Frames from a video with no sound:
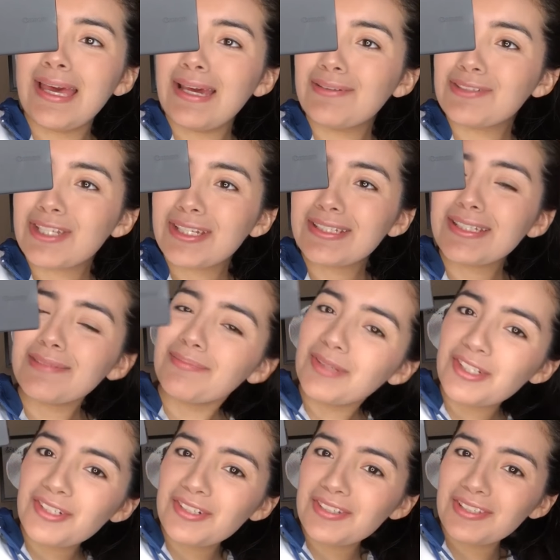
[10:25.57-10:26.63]
I wish I could take
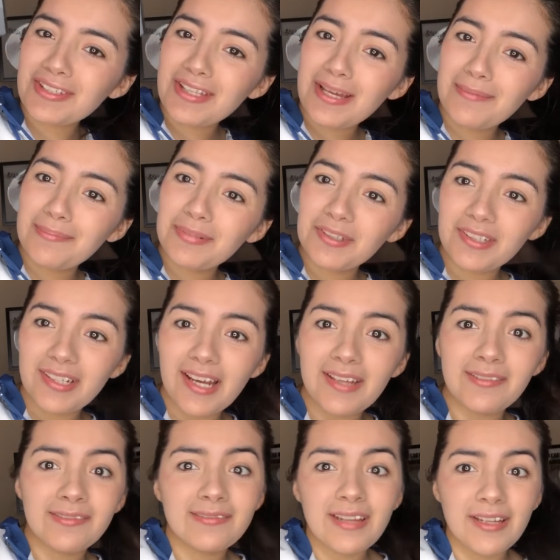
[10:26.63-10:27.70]
pictures of that, but I
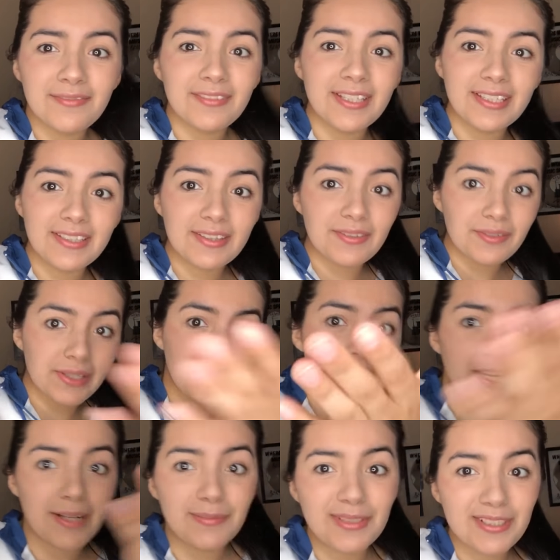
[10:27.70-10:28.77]
don't have like 3
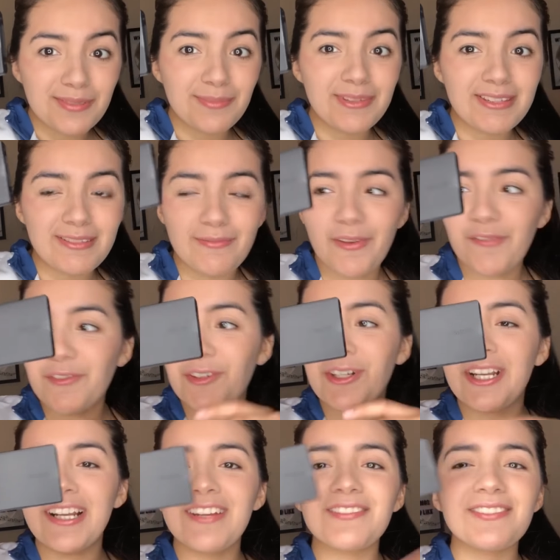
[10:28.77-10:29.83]
cameras. I'm using my phone
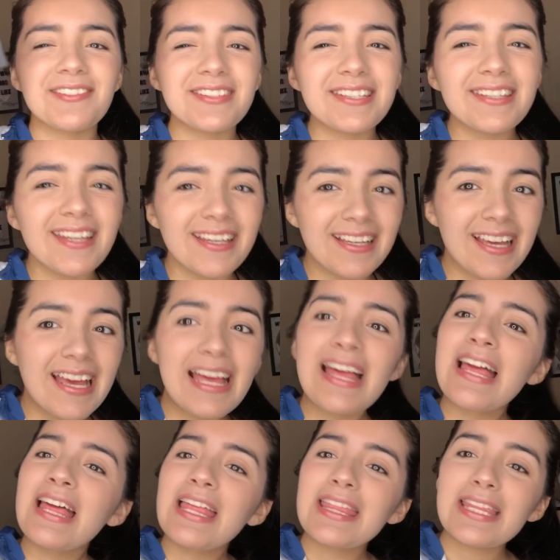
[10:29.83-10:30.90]
right now. So see, like,
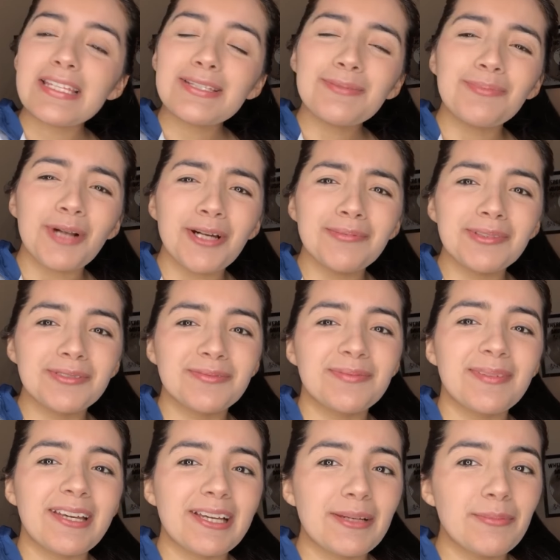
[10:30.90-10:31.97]
that's the problem
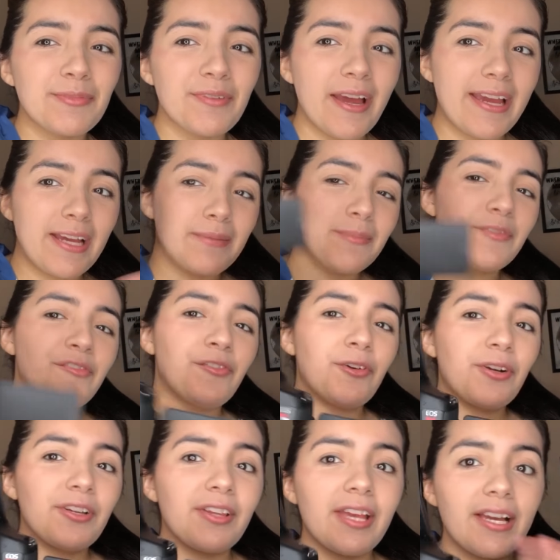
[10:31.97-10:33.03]
like I had
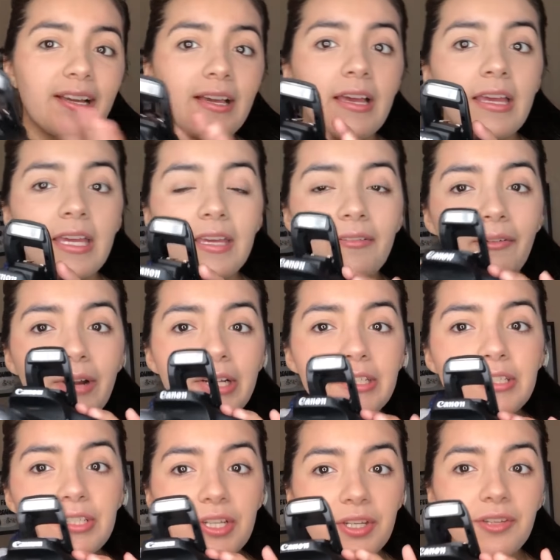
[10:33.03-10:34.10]
before. Like, I
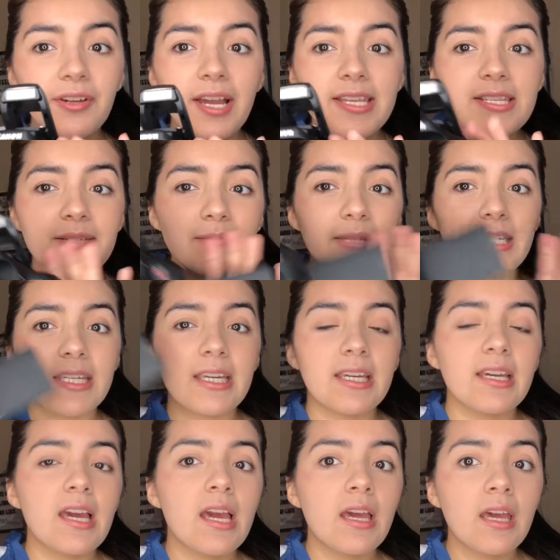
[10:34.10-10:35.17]
wanted to show you guys
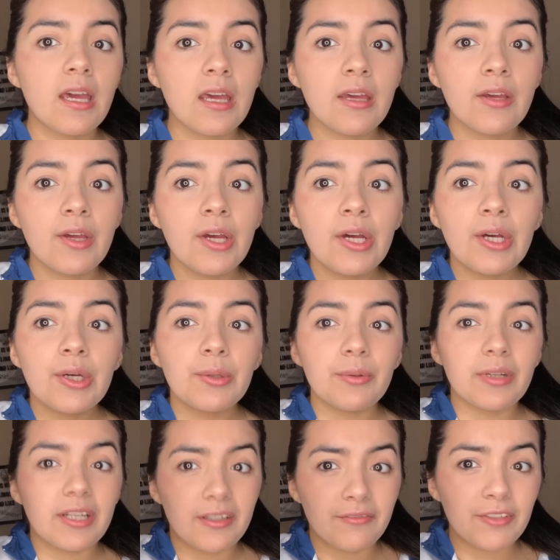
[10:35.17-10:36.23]
something,
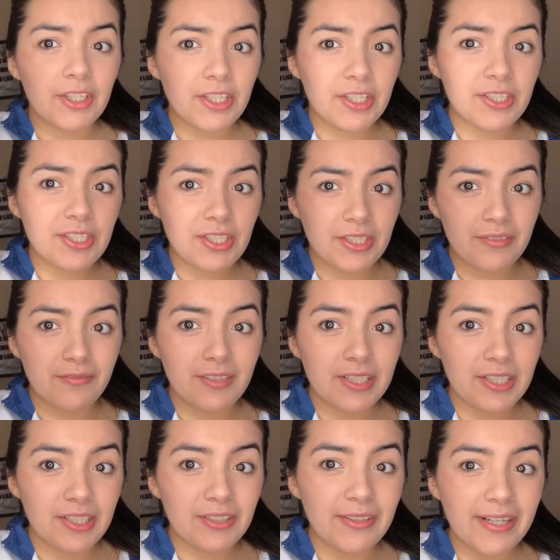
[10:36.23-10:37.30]
whatever, during
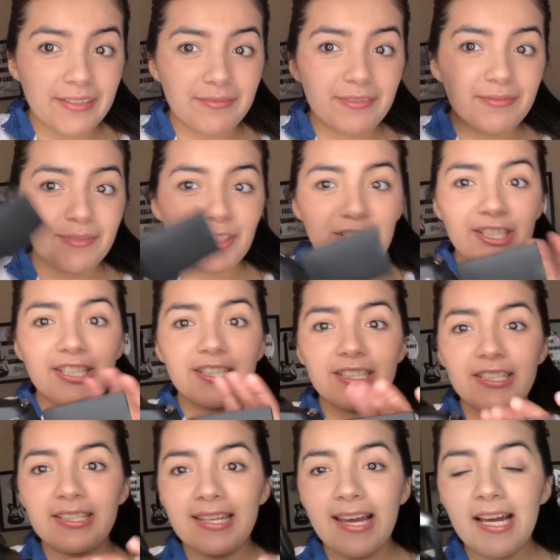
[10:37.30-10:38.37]
video, I
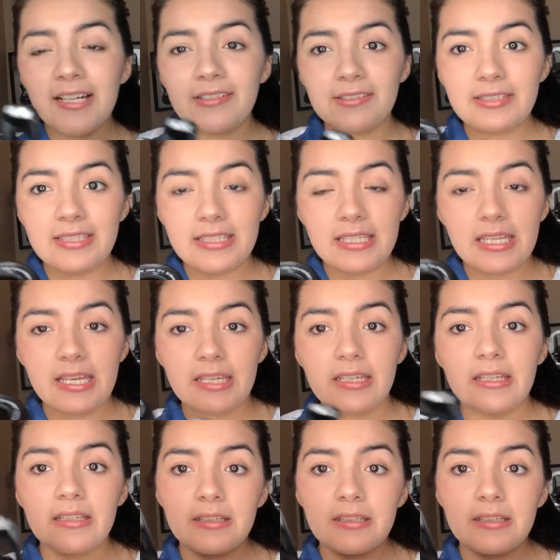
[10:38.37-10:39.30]
couldn't, and now it's like,